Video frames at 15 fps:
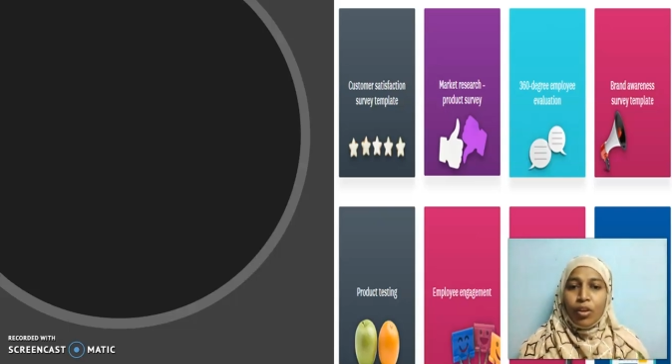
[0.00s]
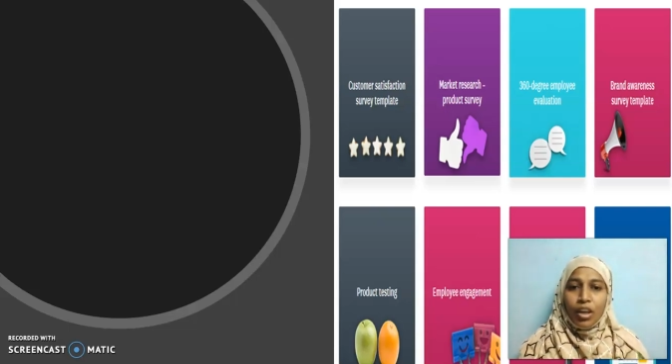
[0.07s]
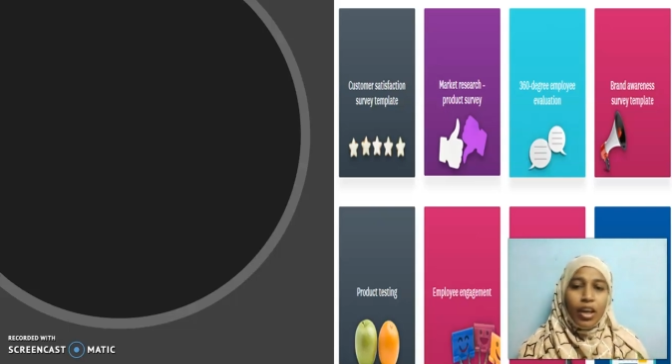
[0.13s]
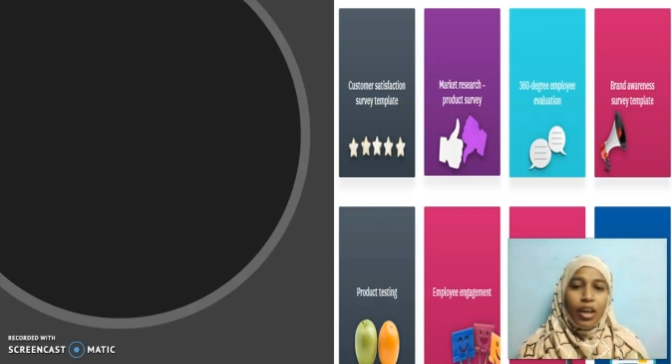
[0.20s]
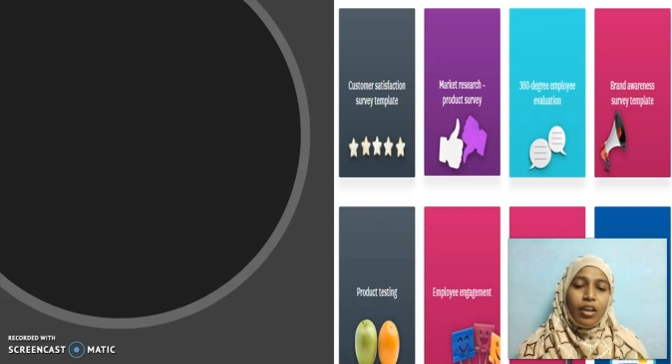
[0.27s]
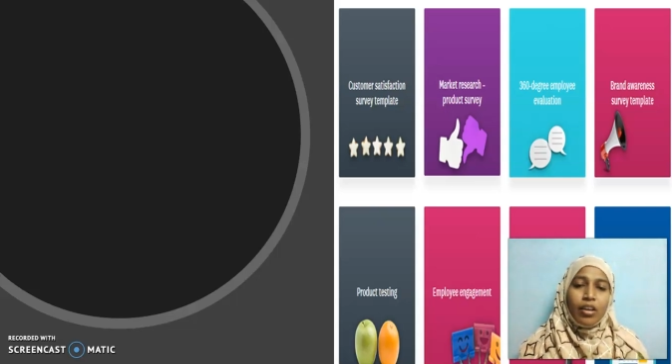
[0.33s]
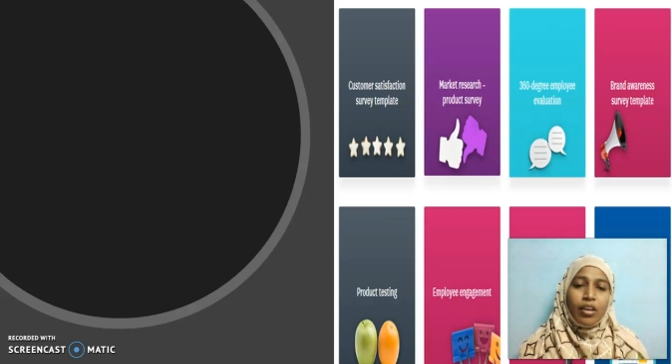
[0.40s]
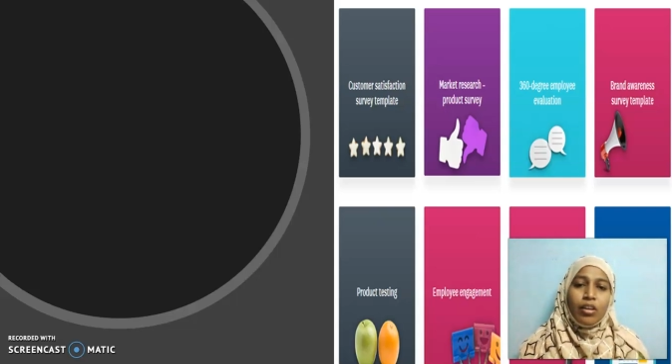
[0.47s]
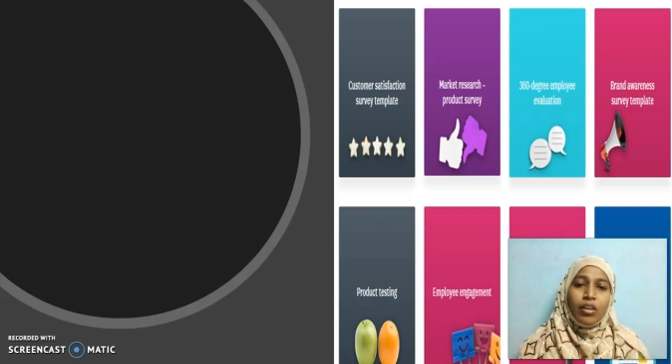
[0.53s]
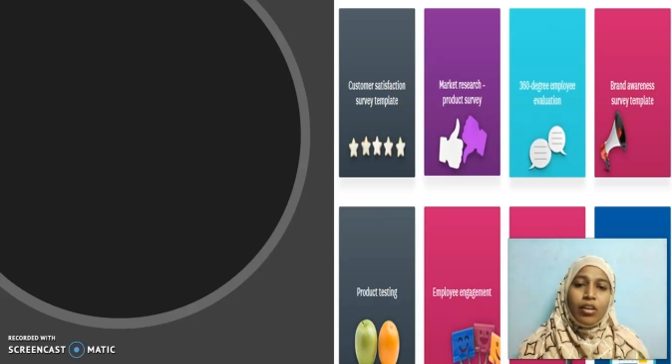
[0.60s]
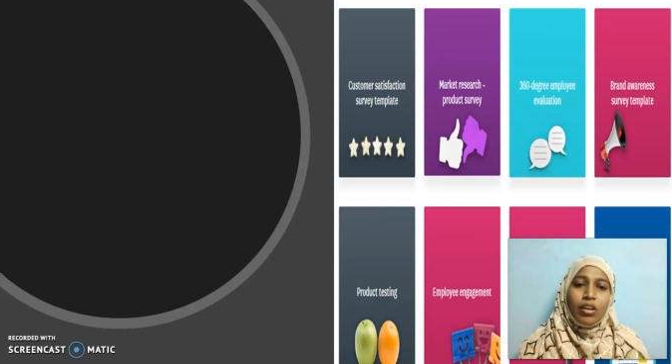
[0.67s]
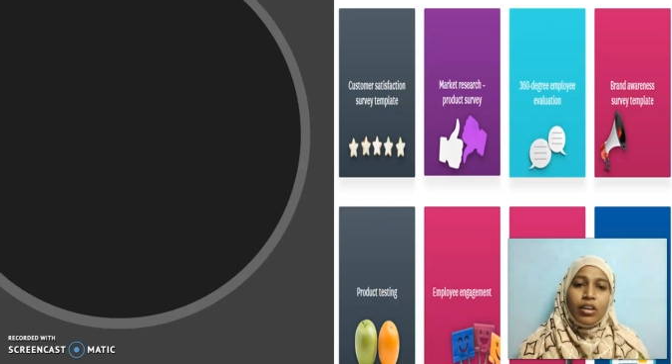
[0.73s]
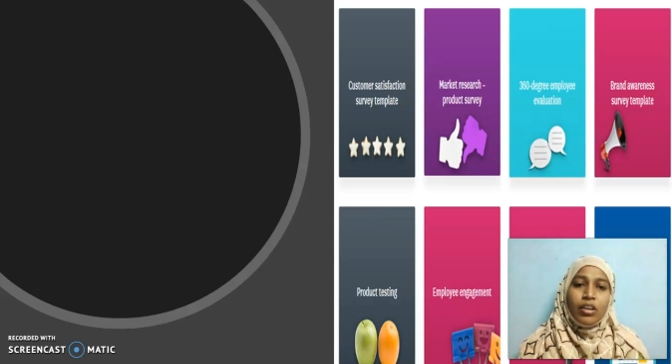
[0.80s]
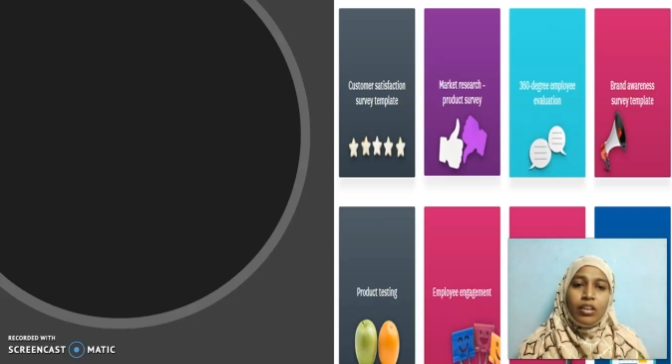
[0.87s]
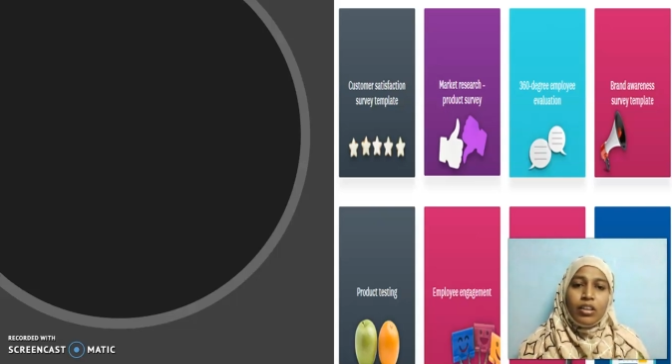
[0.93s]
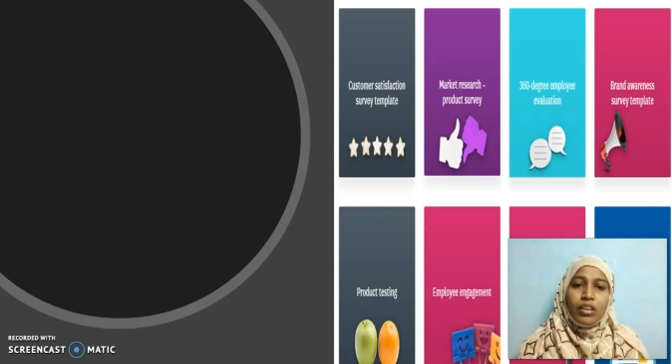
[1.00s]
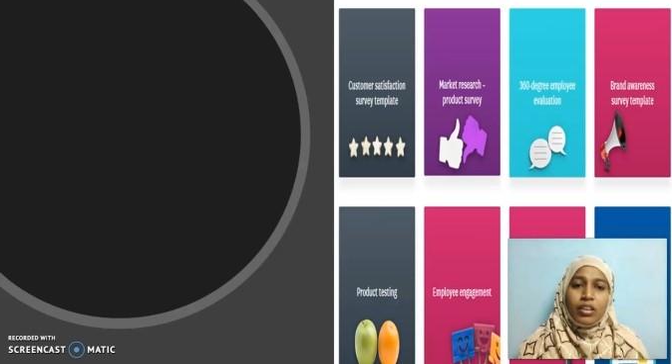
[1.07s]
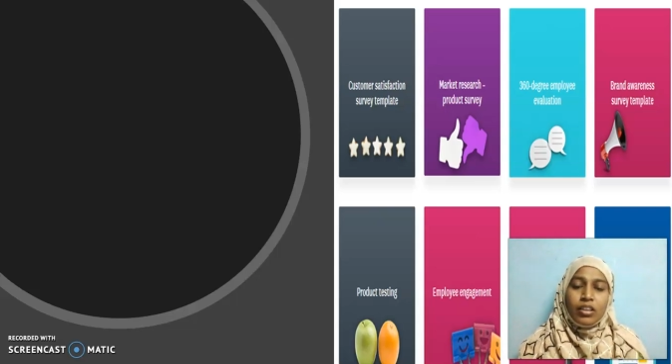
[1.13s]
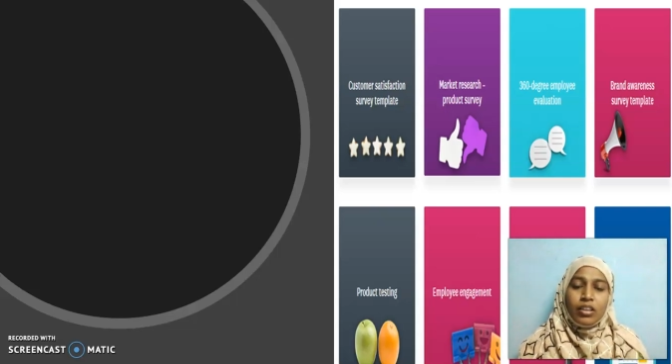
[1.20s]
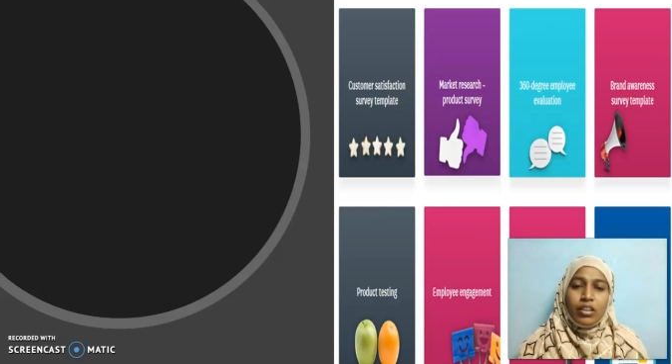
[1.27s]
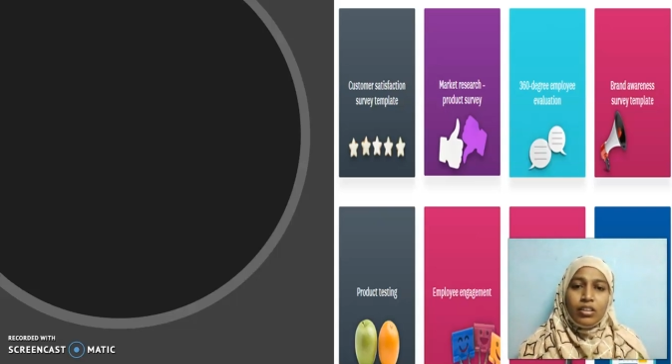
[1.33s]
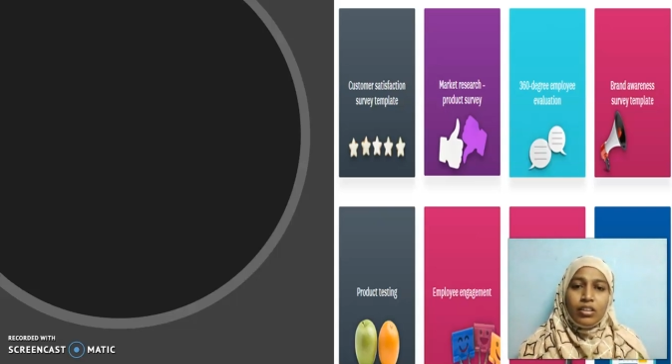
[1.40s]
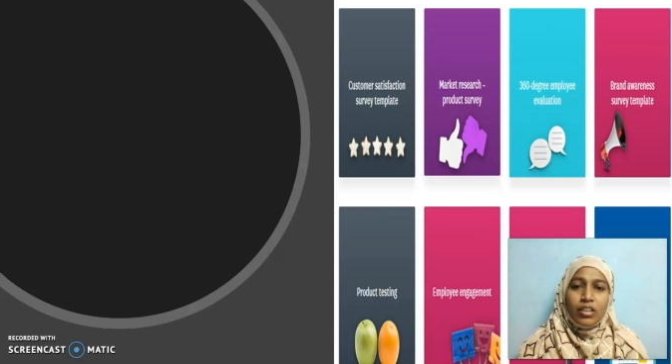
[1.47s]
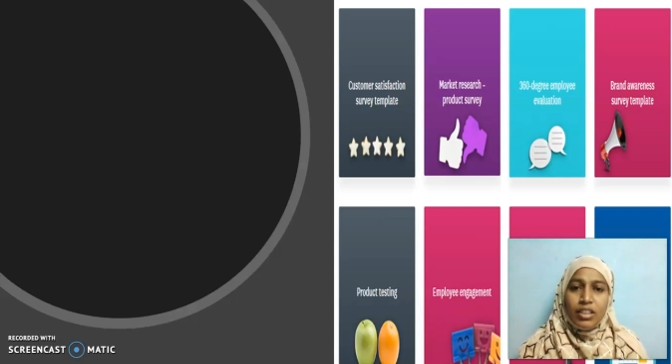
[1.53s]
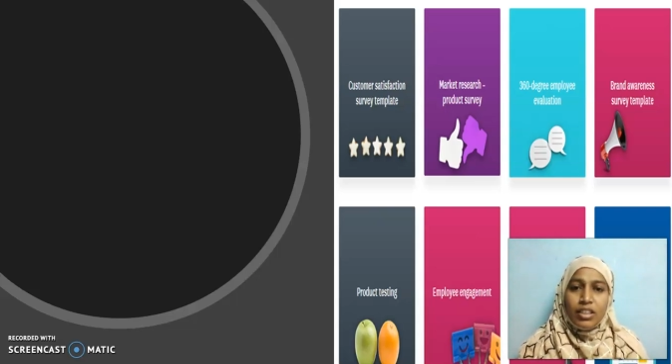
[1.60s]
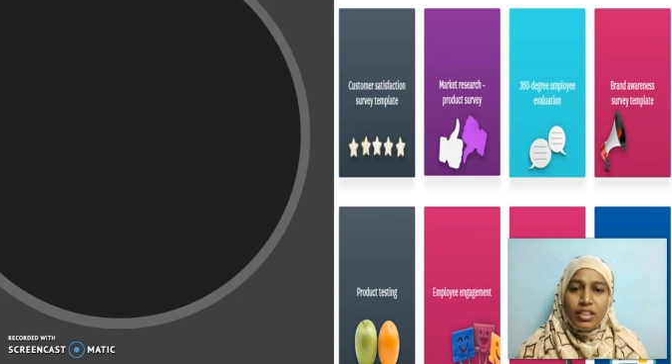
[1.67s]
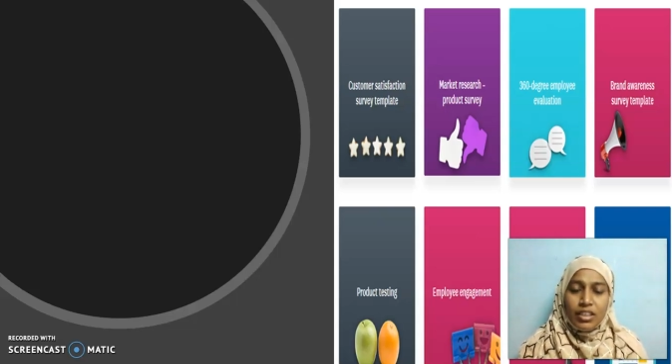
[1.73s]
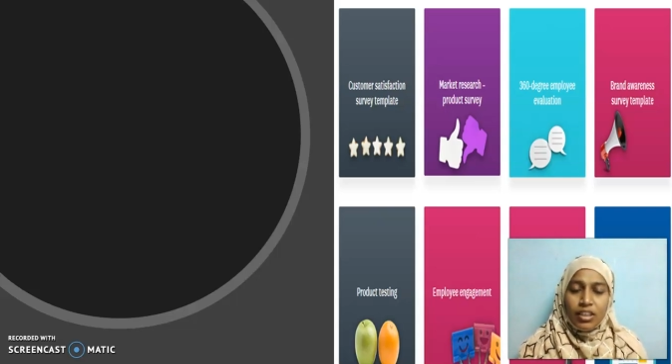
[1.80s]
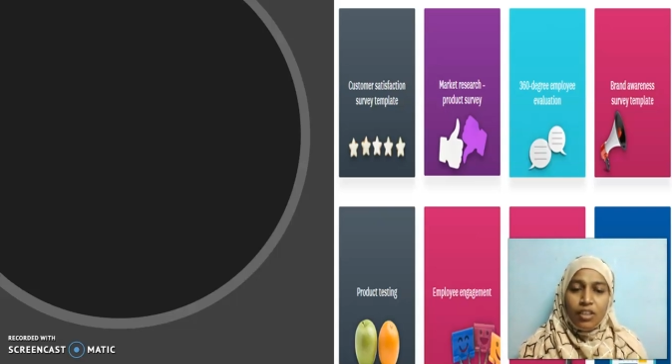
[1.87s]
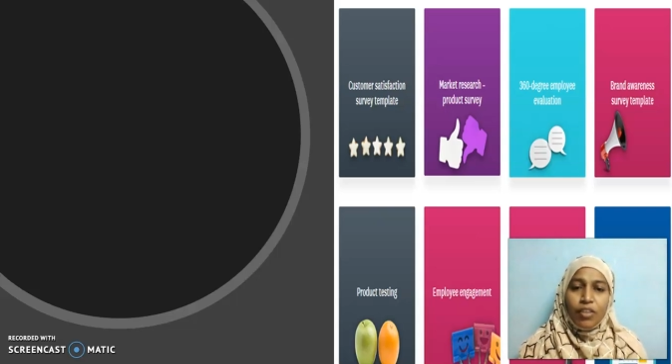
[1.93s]
Okay,
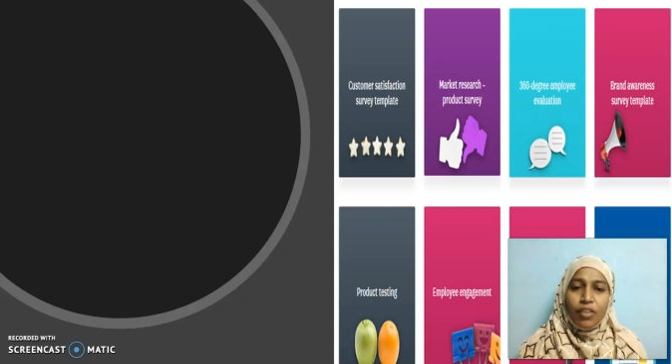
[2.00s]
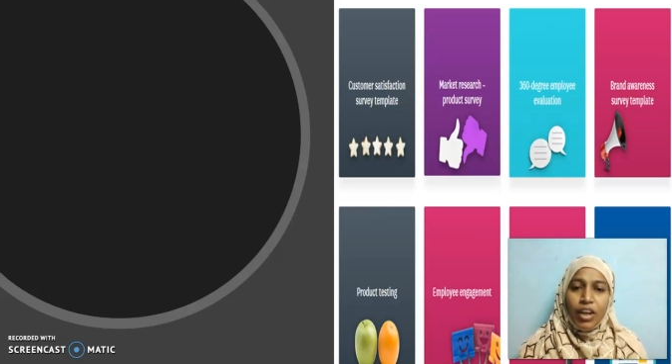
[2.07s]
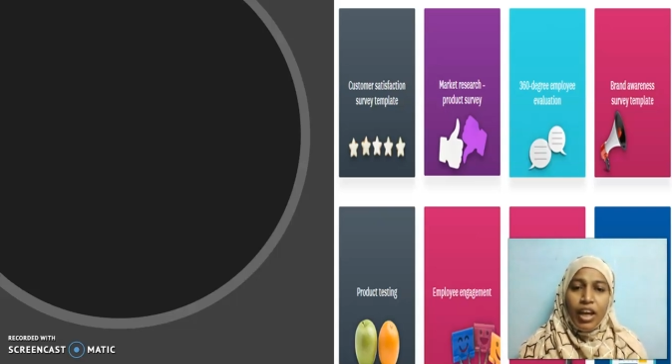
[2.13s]
this survey